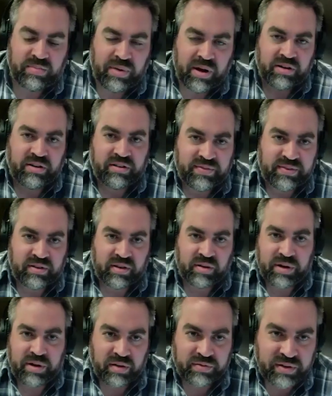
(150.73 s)
apologies if it's a little bit
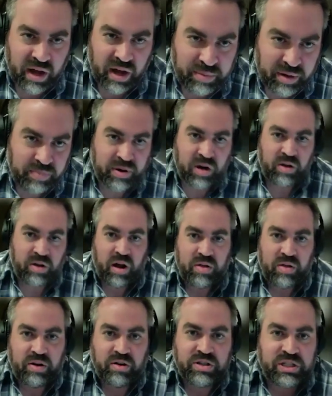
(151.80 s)
off topic, but are there
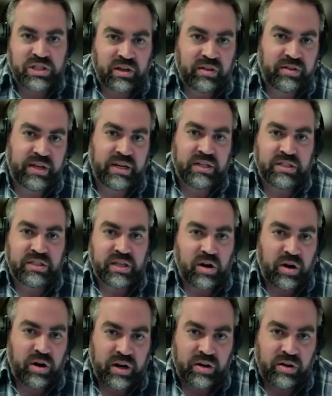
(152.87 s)
still things that are in
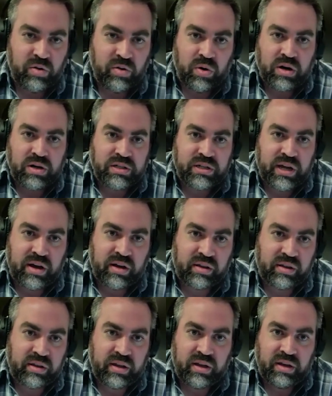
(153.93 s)
your
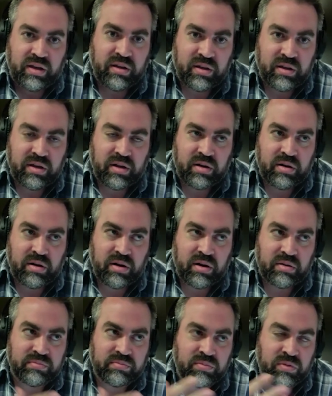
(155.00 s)
daily,
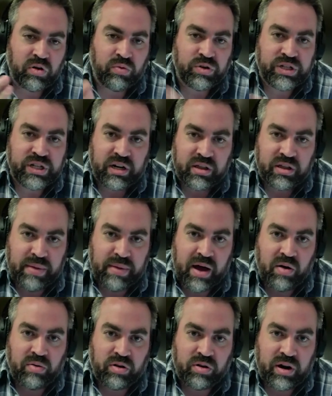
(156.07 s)
routine on the mound
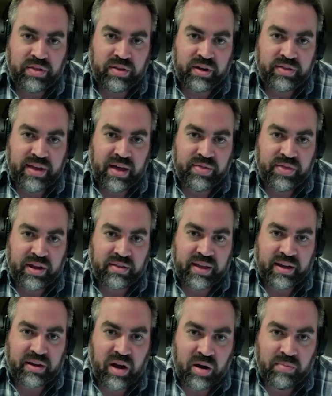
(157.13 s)
or anything like that that
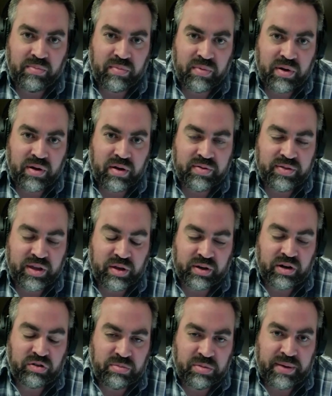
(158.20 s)
come that you can
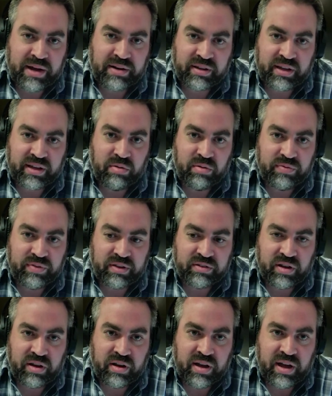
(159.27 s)
attribute back to Ken Revisa
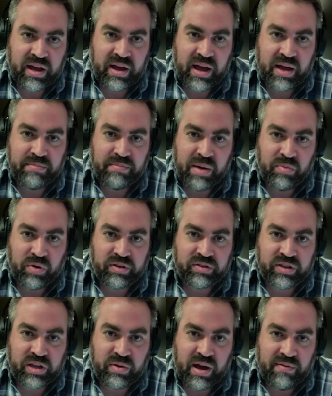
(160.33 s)
and memories that you
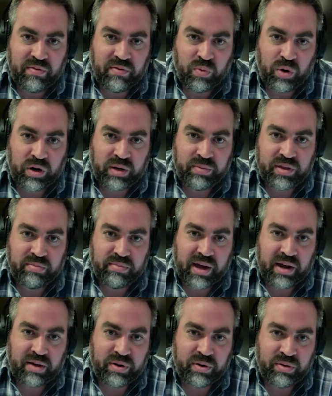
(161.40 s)
have of working with him back when
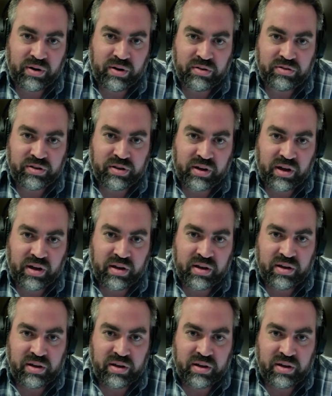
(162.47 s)
you were at UCLA?